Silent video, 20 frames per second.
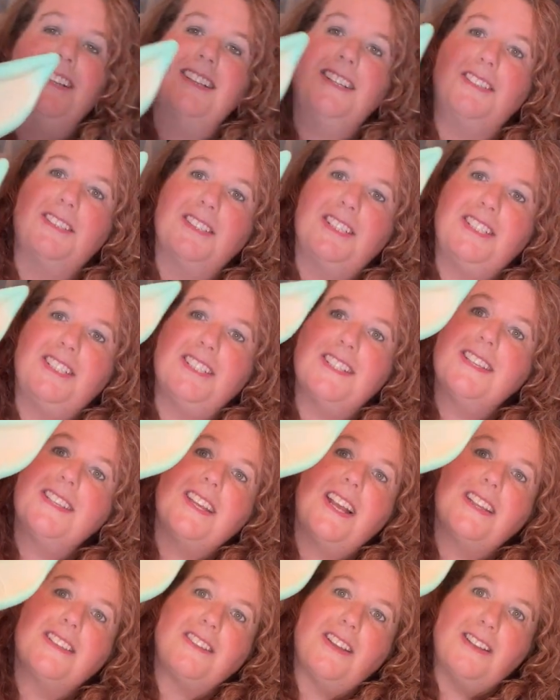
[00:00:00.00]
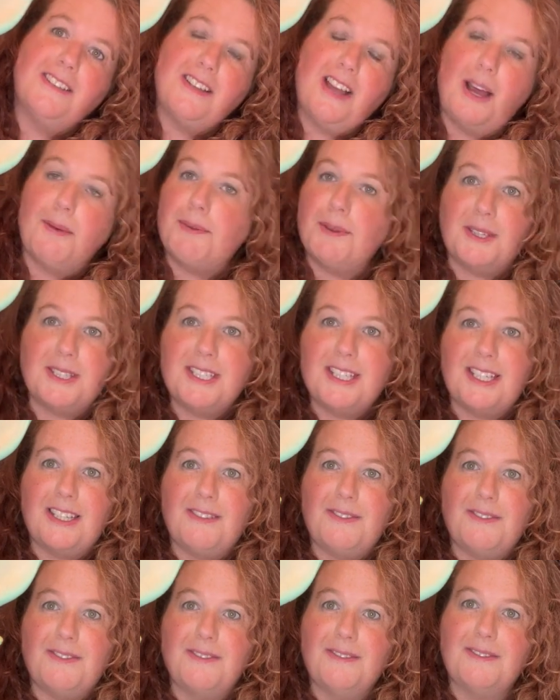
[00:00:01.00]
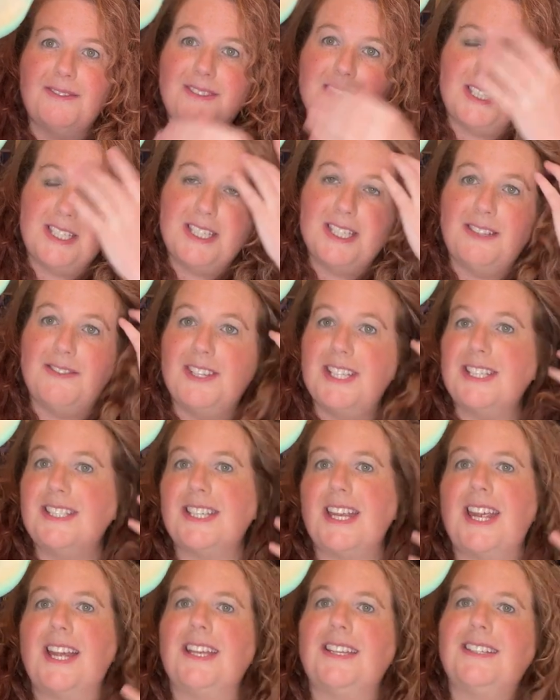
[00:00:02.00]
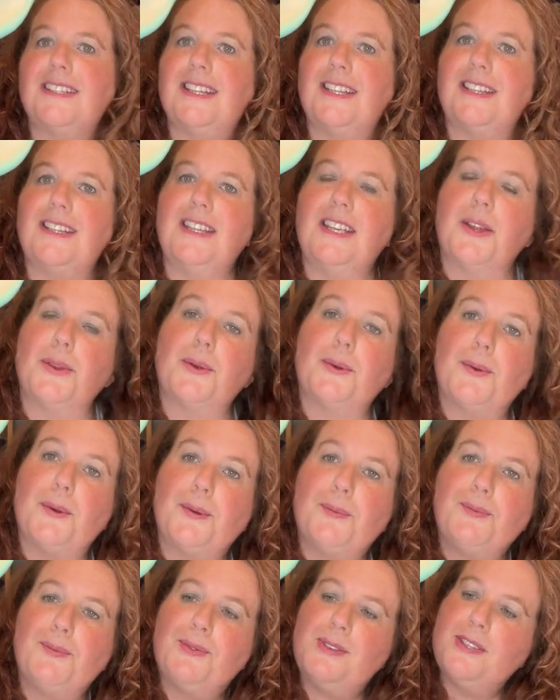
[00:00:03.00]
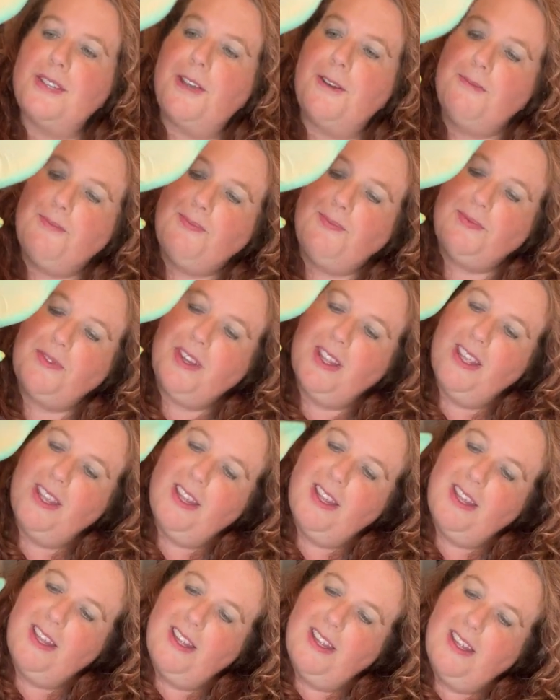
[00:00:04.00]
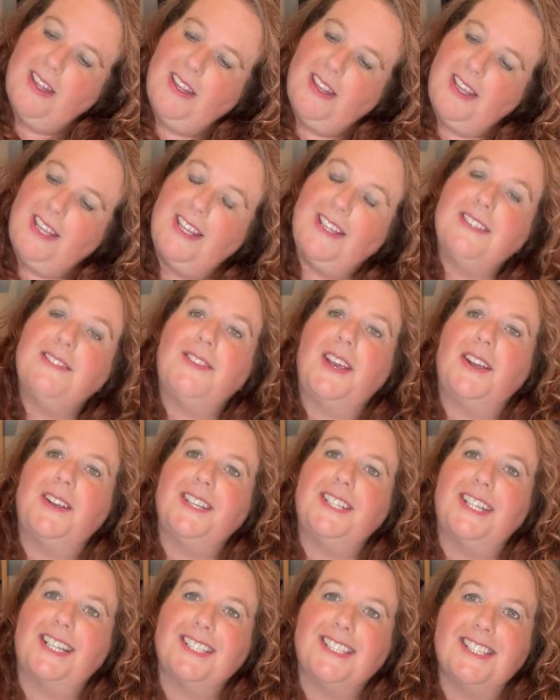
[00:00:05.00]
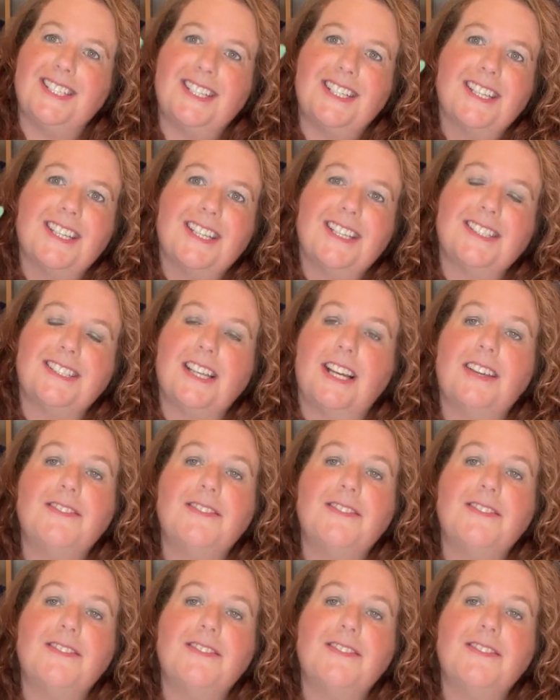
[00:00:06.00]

he literally just sits on top of the TV, the TV stand in the other room. So he's very dusty because